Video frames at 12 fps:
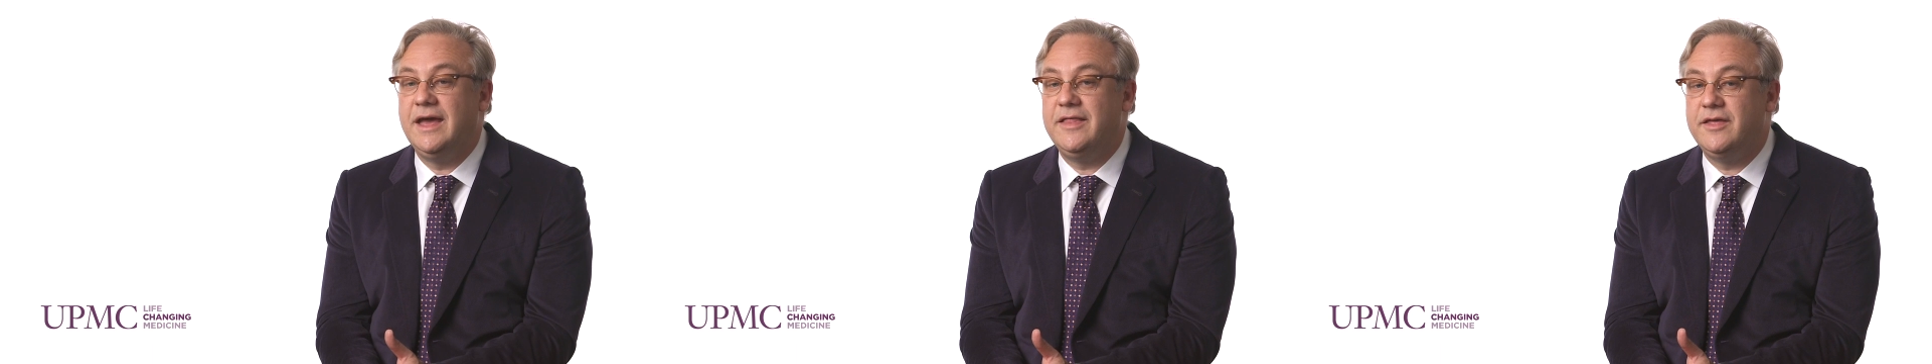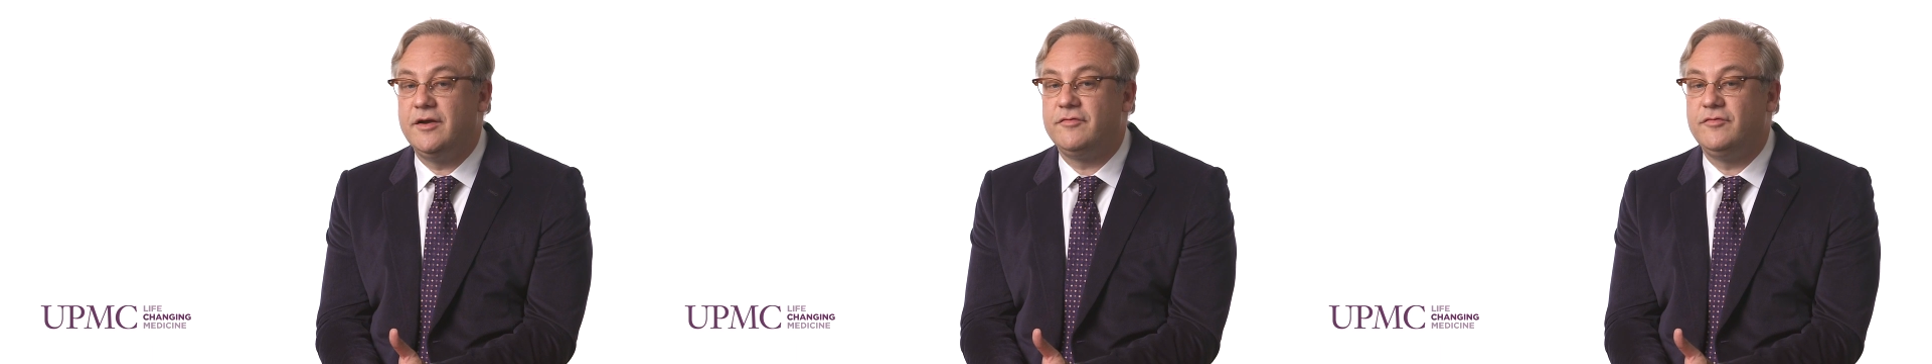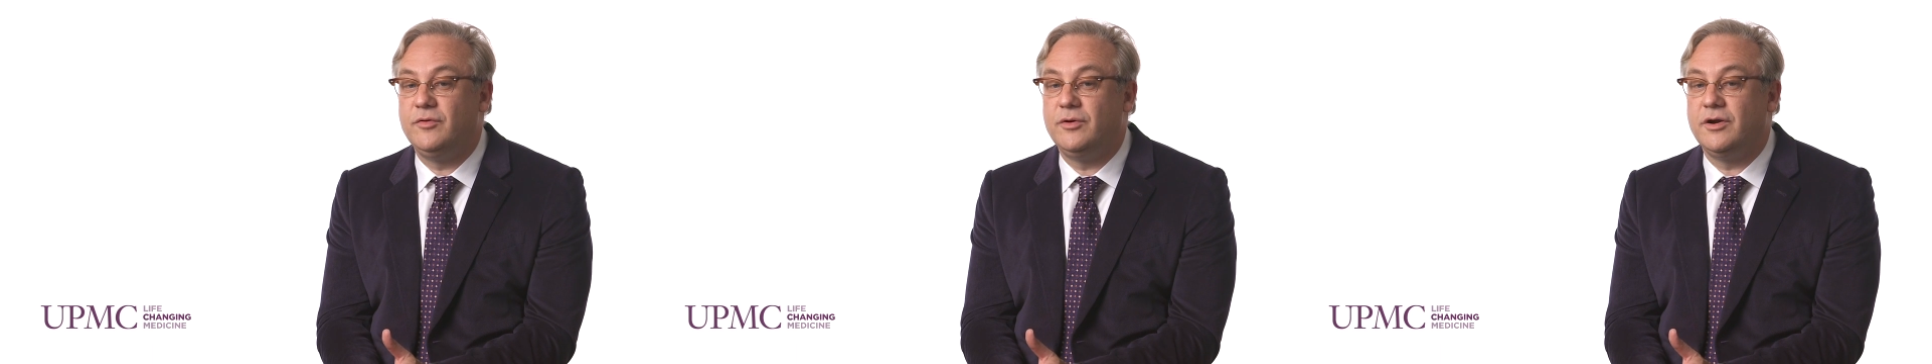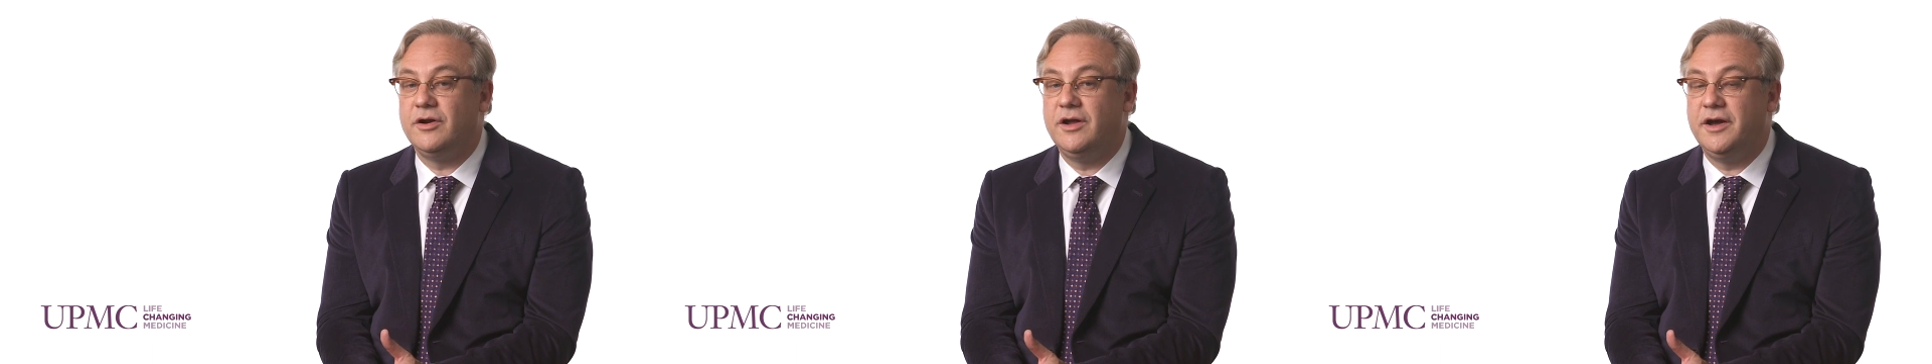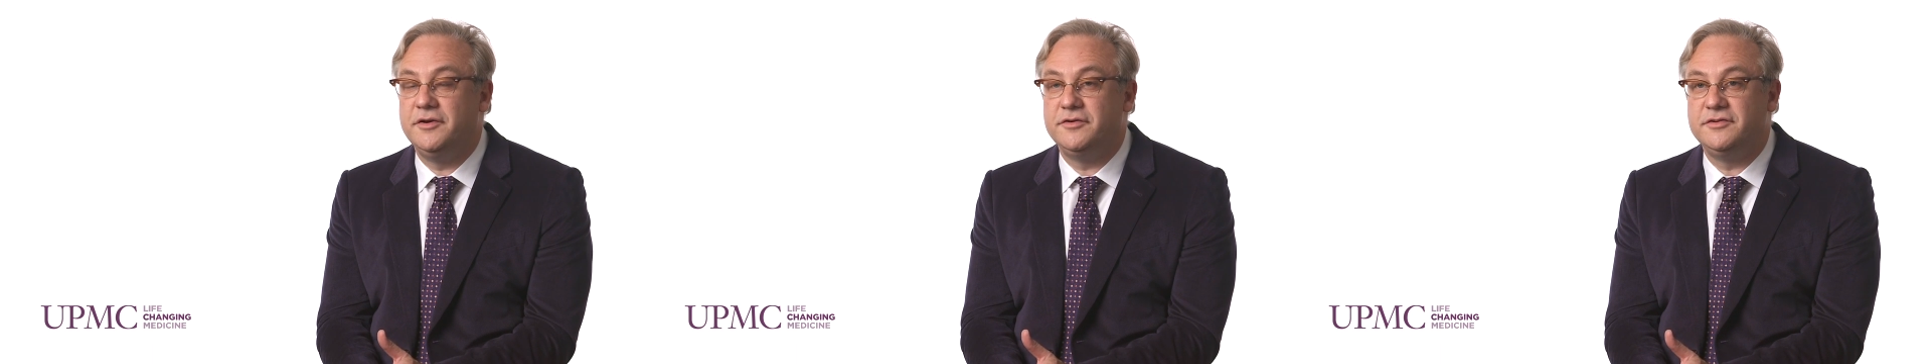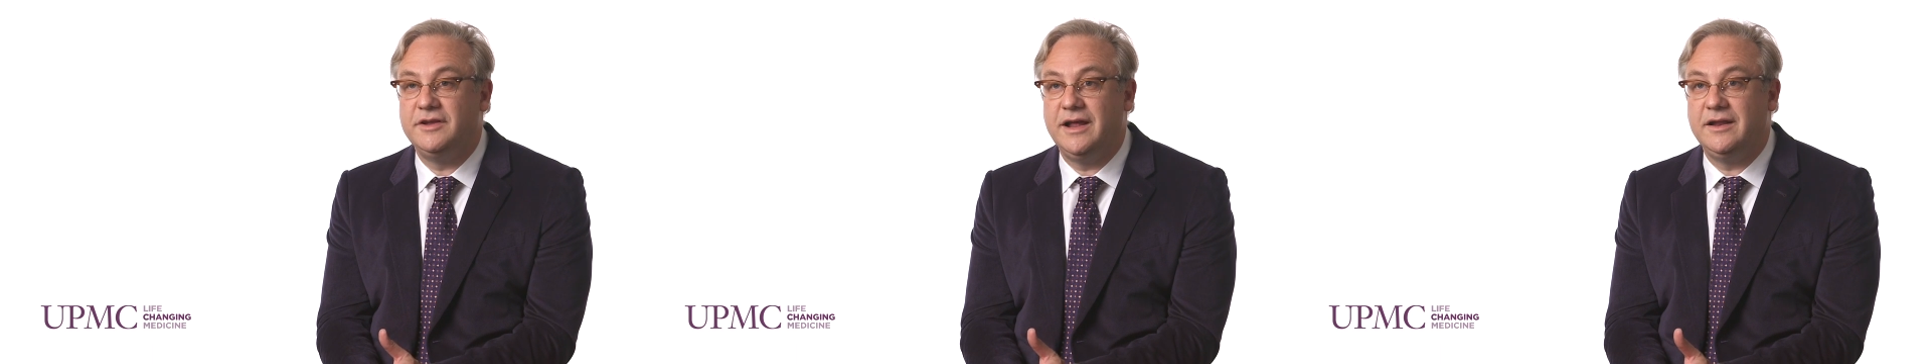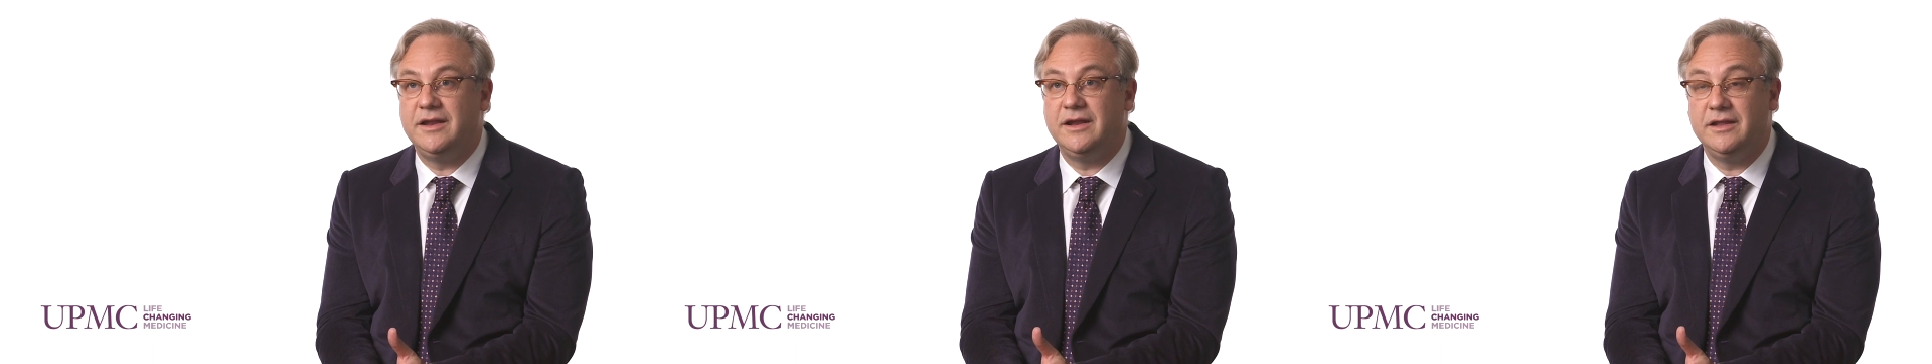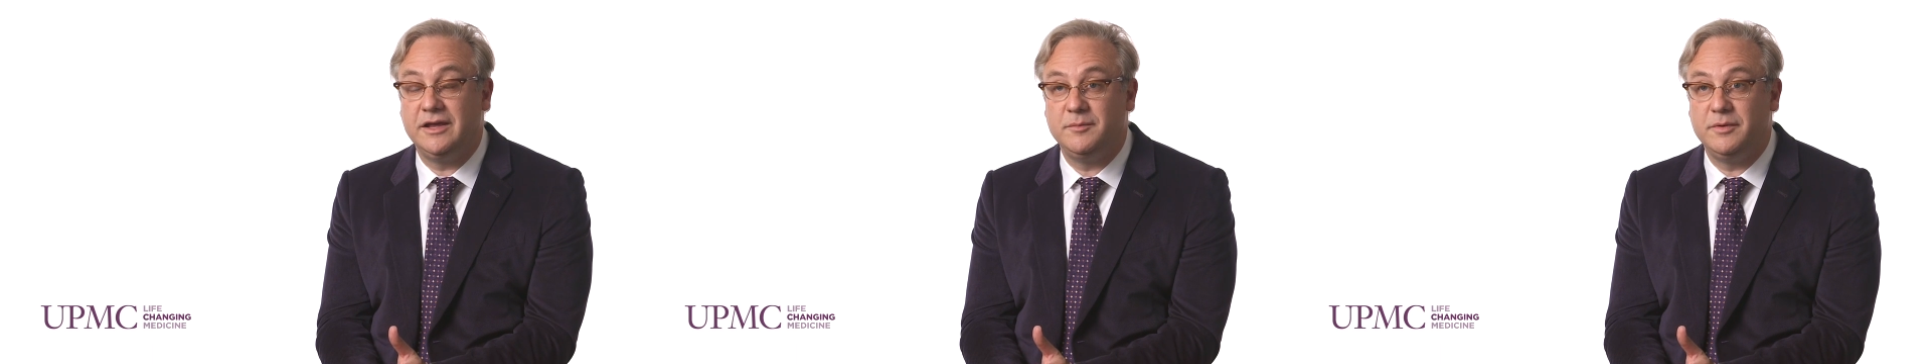and therefore
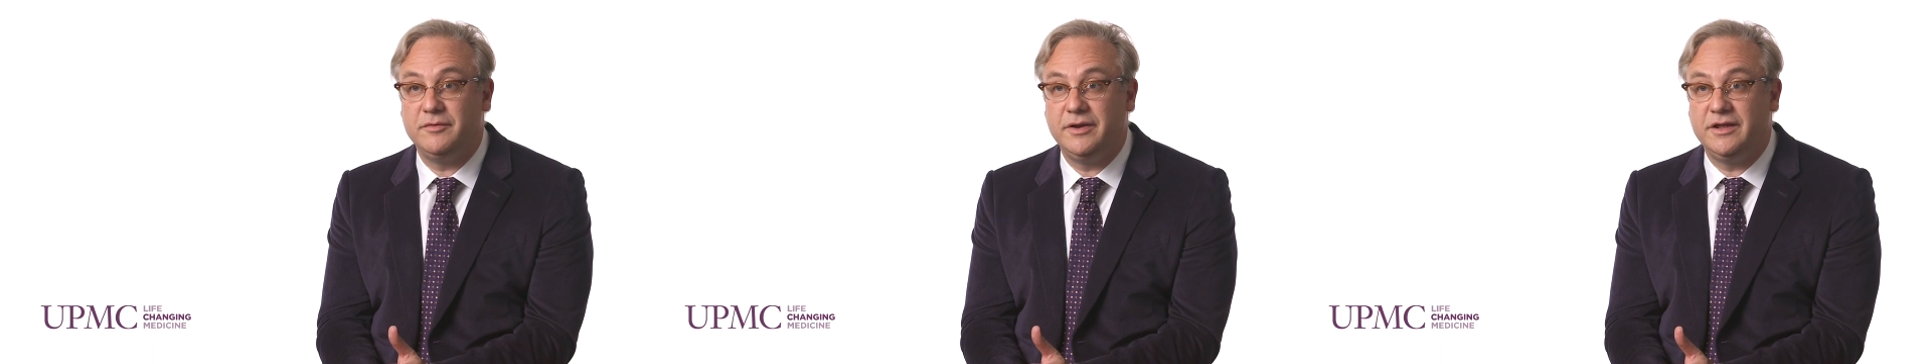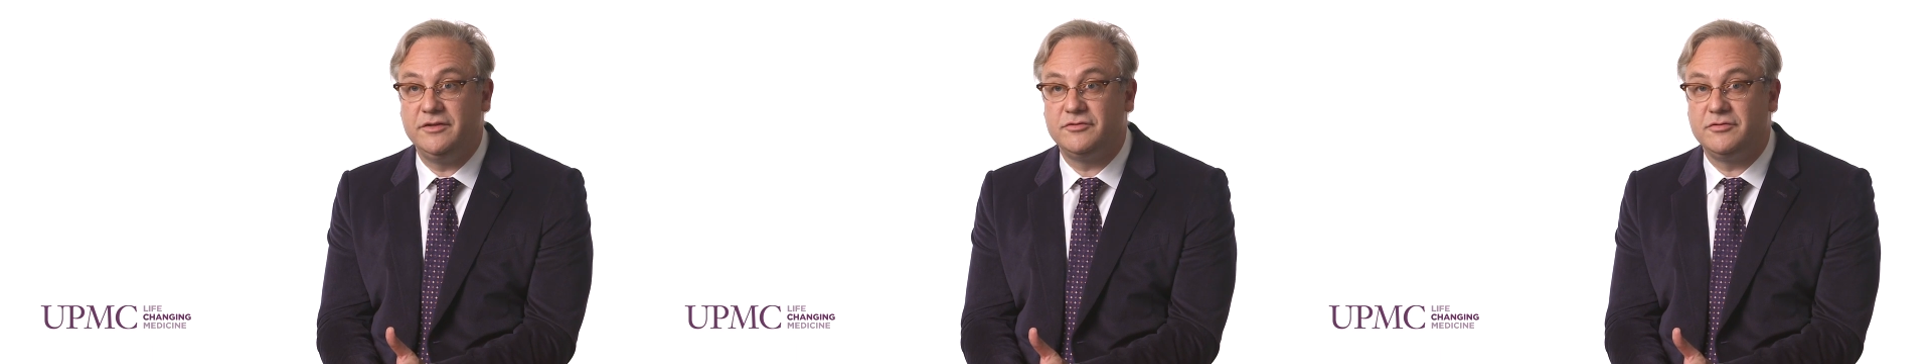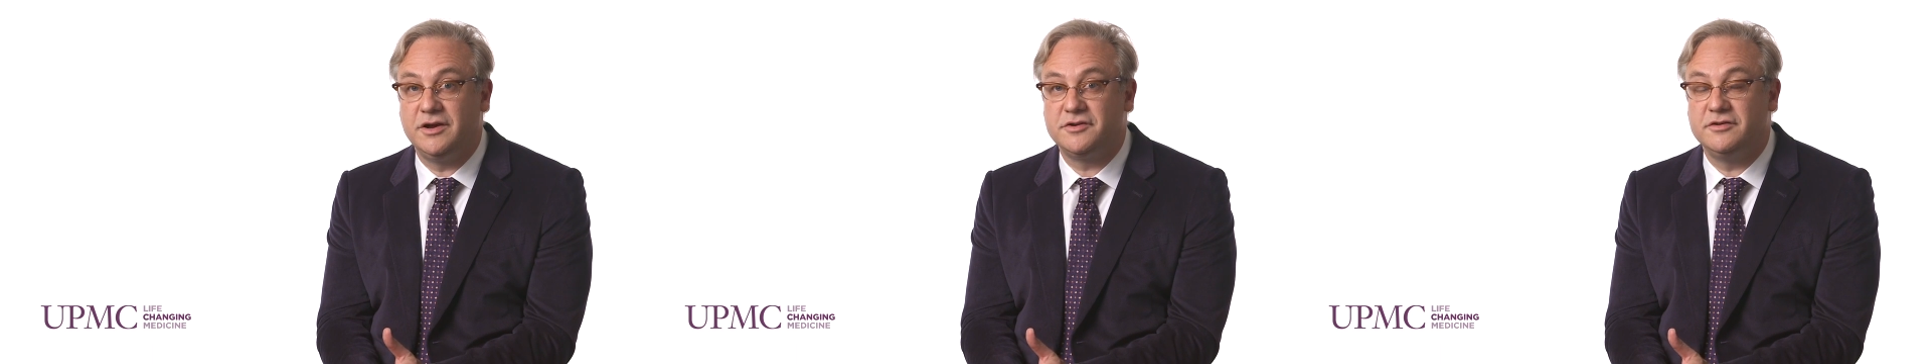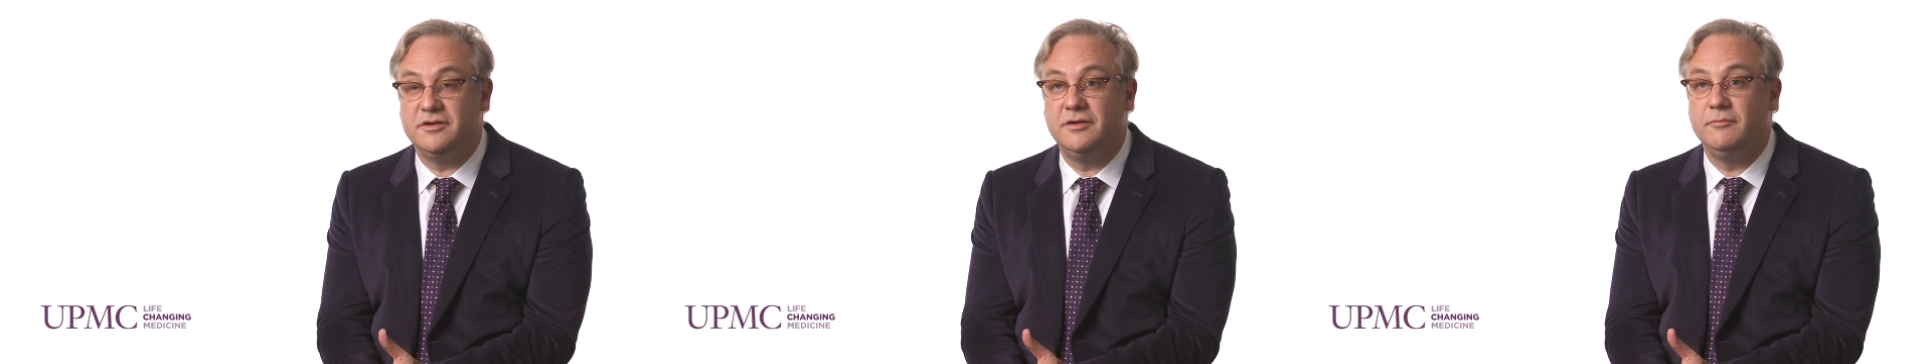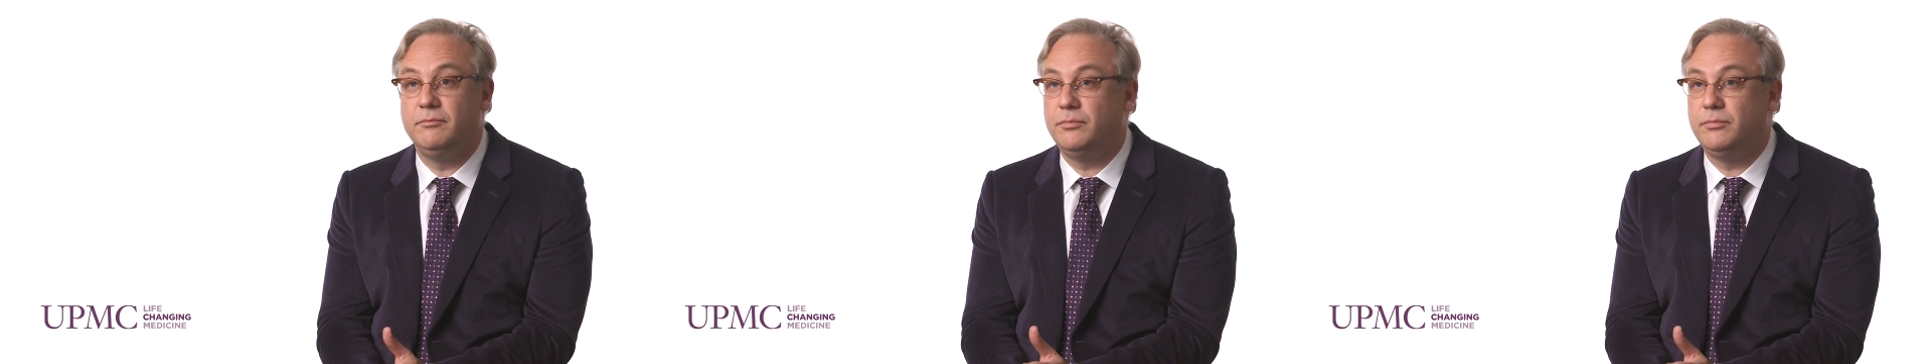understanding ligament reconstruction,